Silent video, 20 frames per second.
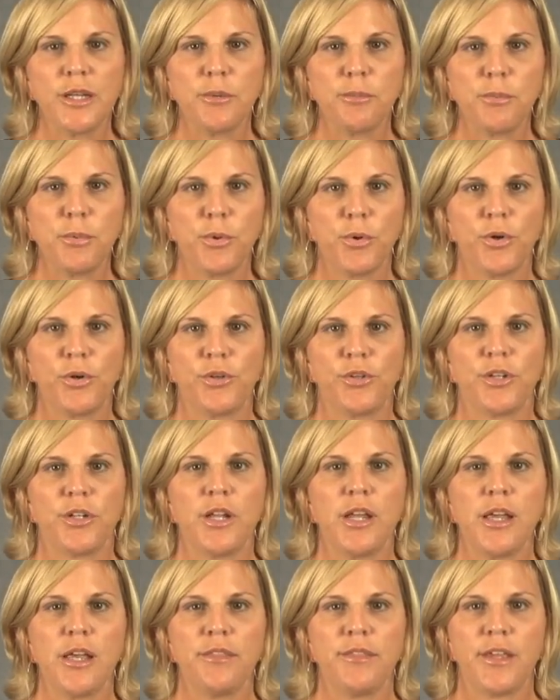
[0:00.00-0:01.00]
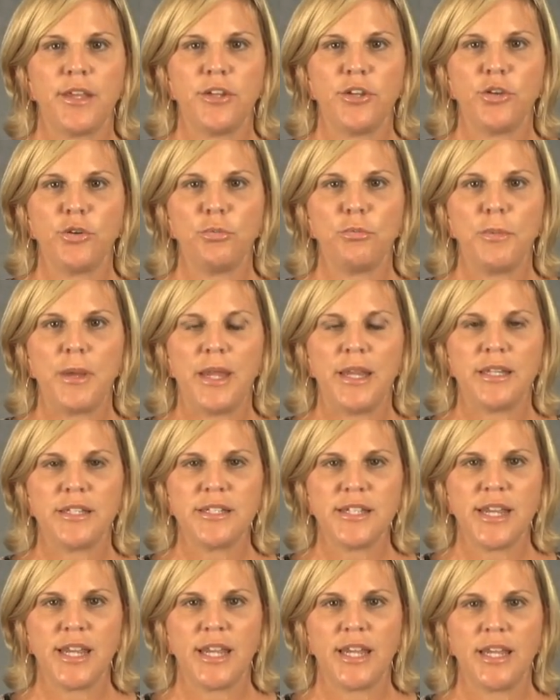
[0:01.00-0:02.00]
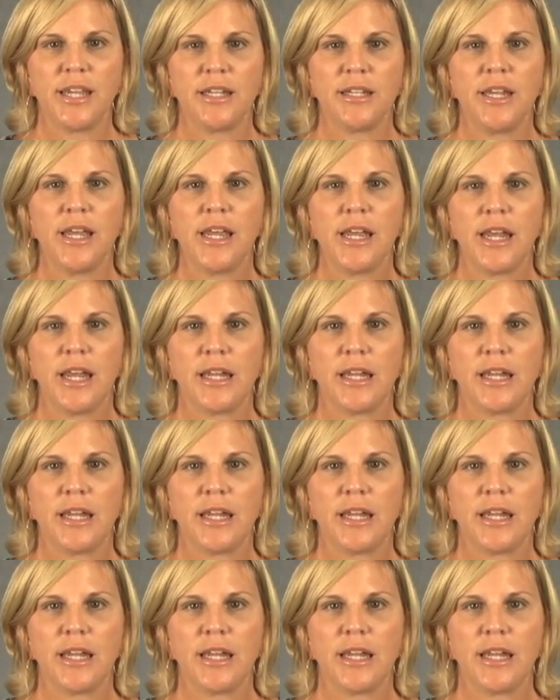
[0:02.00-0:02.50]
important that you maintain